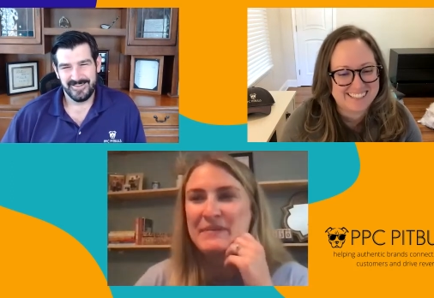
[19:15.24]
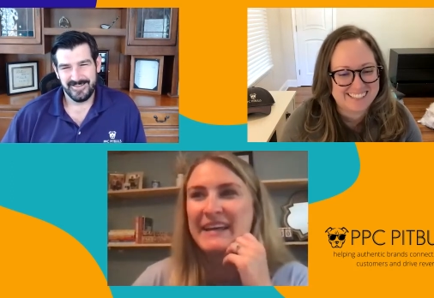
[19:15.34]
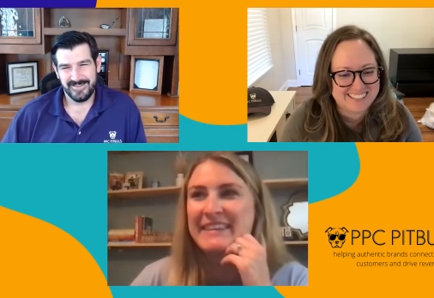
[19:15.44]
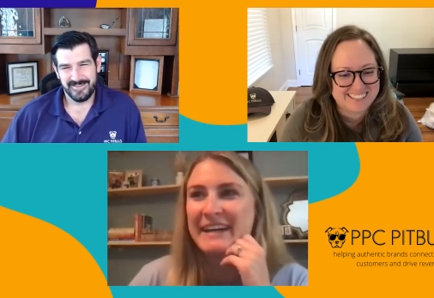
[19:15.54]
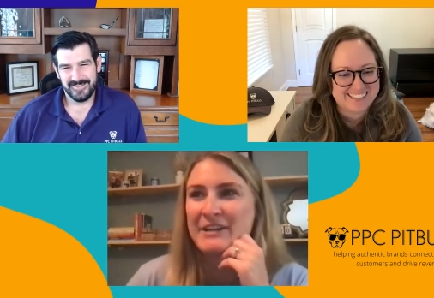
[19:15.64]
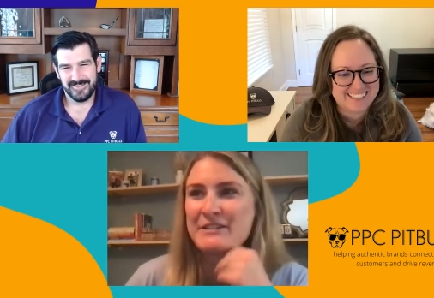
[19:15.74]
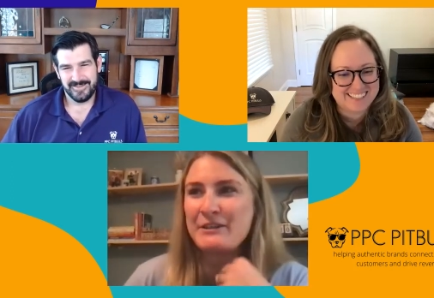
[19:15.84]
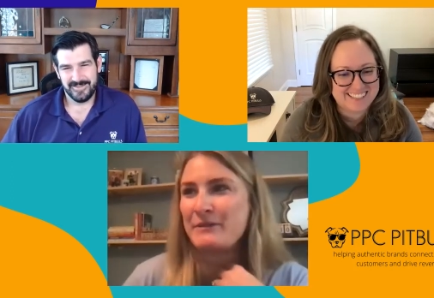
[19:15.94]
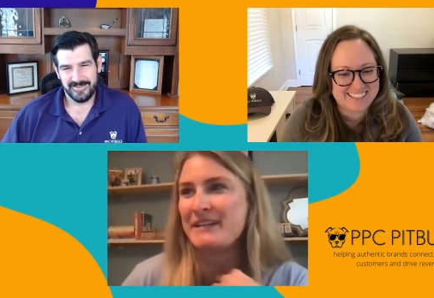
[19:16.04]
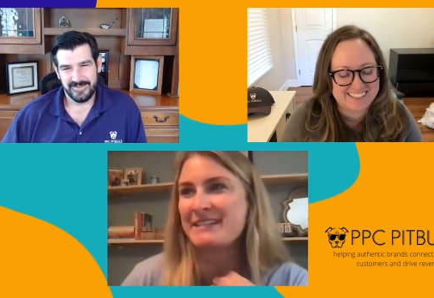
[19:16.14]
Speaker 1: but that
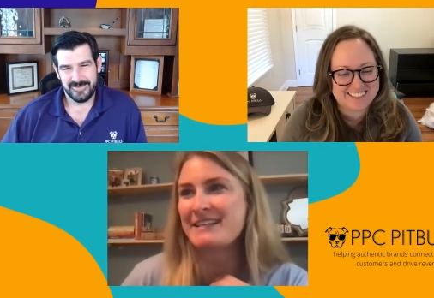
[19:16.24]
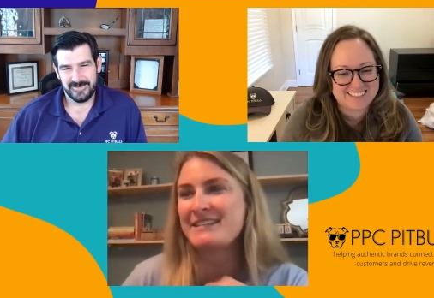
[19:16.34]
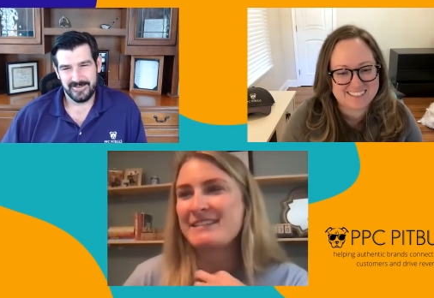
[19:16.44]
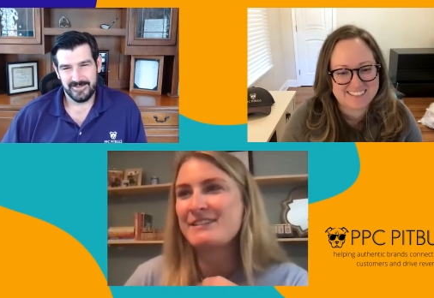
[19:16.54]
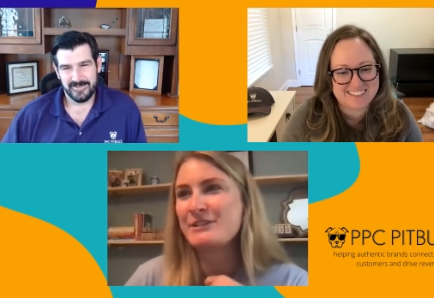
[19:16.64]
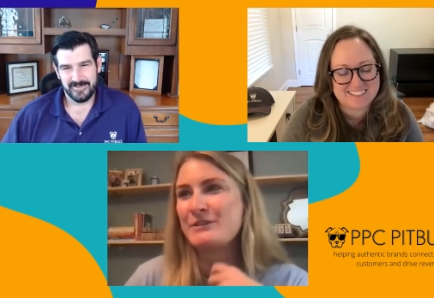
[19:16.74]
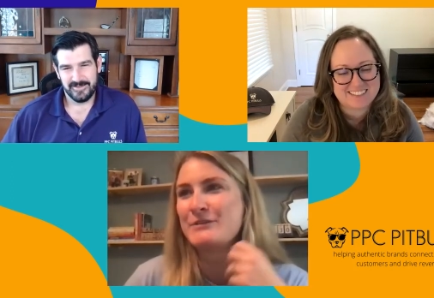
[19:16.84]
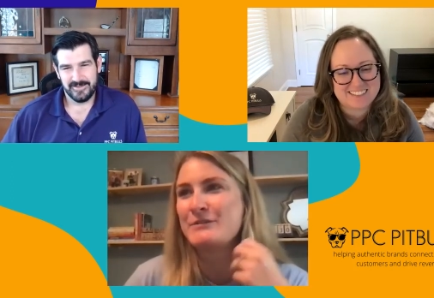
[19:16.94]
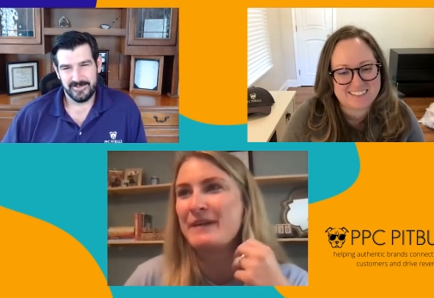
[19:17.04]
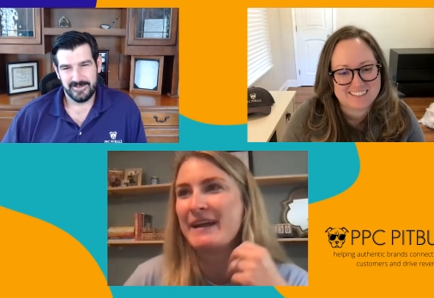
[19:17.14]
also brings us
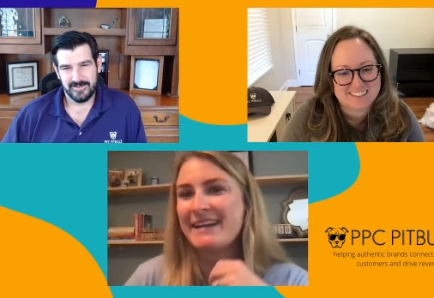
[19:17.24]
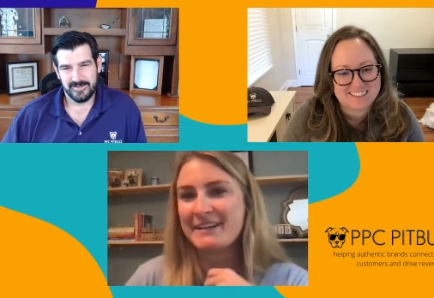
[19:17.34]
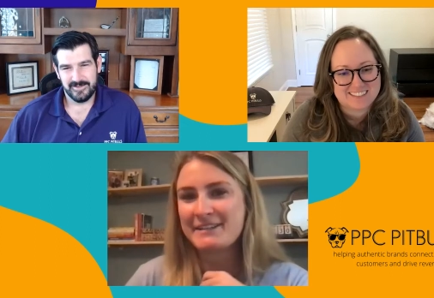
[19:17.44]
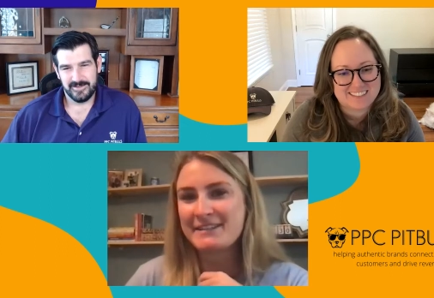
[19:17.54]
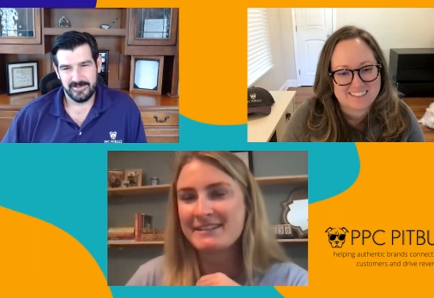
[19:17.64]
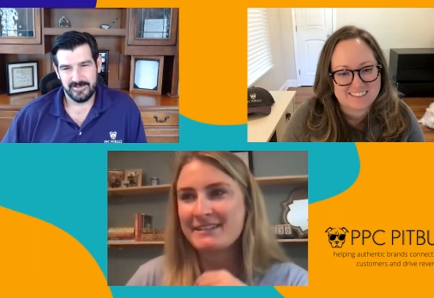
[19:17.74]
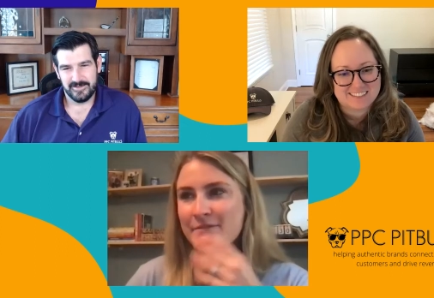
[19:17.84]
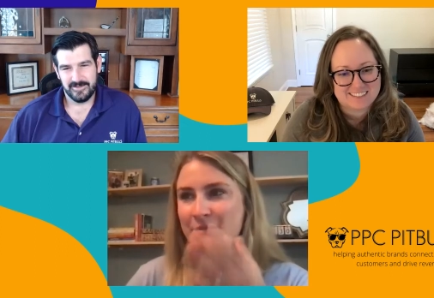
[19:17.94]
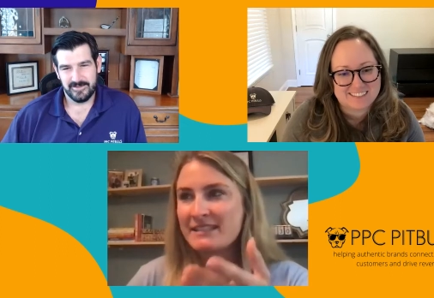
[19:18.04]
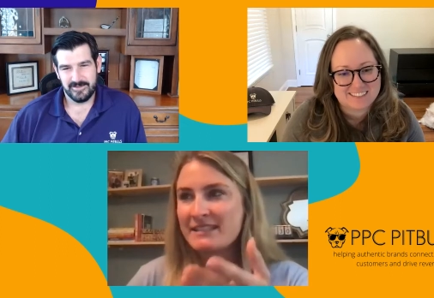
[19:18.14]
to my next
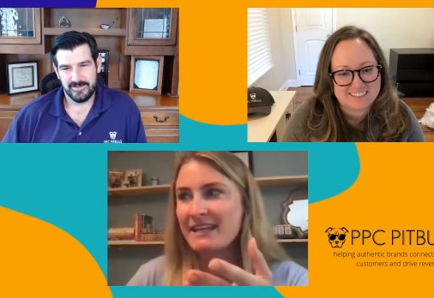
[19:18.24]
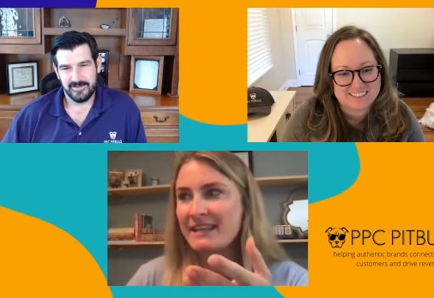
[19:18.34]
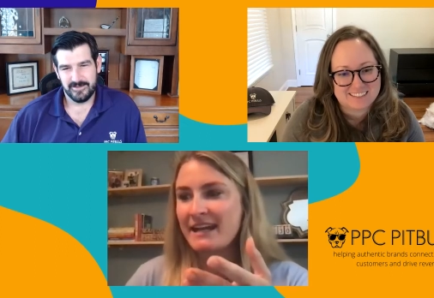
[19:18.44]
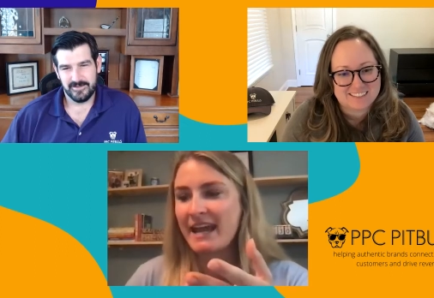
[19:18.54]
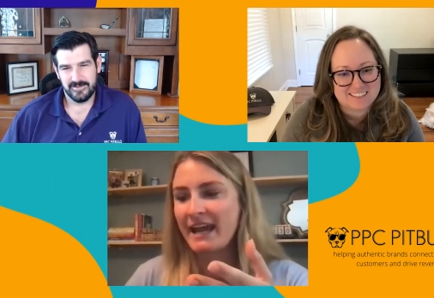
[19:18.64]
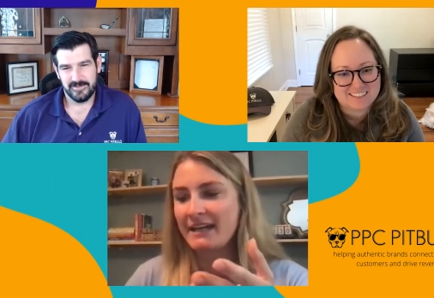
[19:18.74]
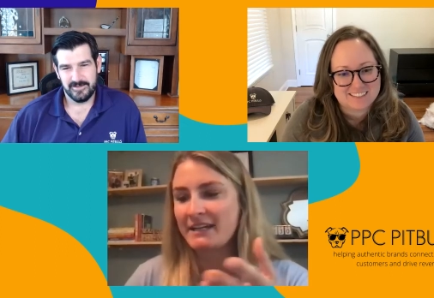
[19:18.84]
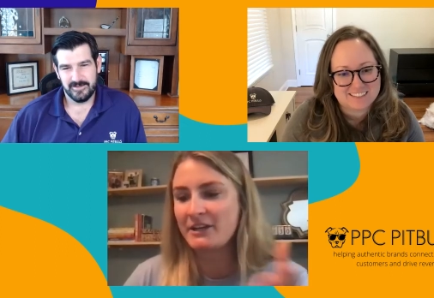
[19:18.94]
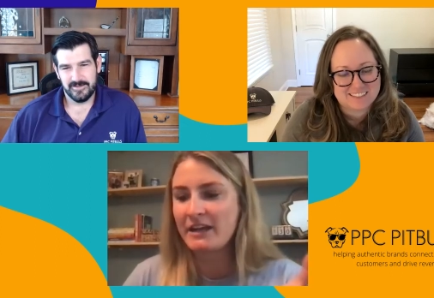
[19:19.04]
mistake that I had here.